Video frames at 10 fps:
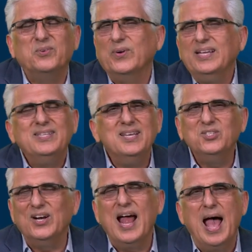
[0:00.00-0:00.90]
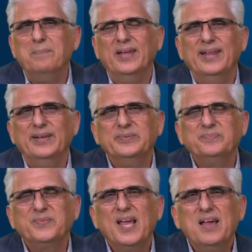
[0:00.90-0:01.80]
Great things are happening.
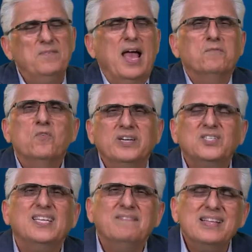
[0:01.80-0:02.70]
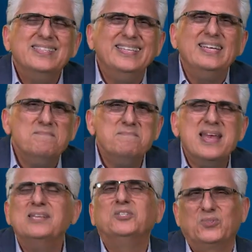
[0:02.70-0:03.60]
We have over 17
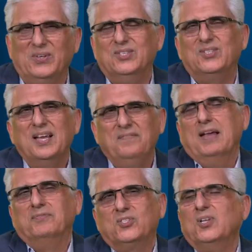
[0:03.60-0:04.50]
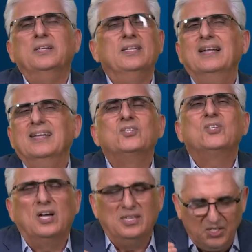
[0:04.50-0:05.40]
ministries we have started, and
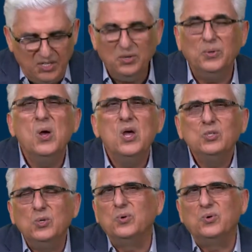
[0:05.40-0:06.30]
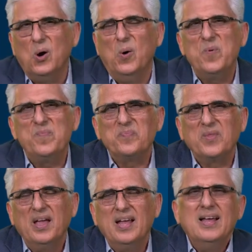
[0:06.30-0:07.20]
it's continue to grow.
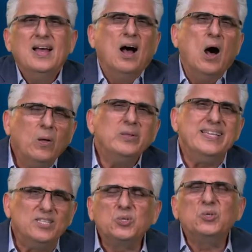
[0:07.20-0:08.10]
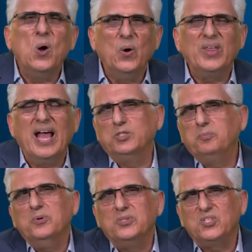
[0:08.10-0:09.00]
All this growth has
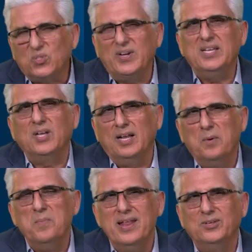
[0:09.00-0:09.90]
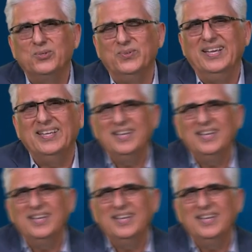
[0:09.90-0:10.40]
put stress on our ministry.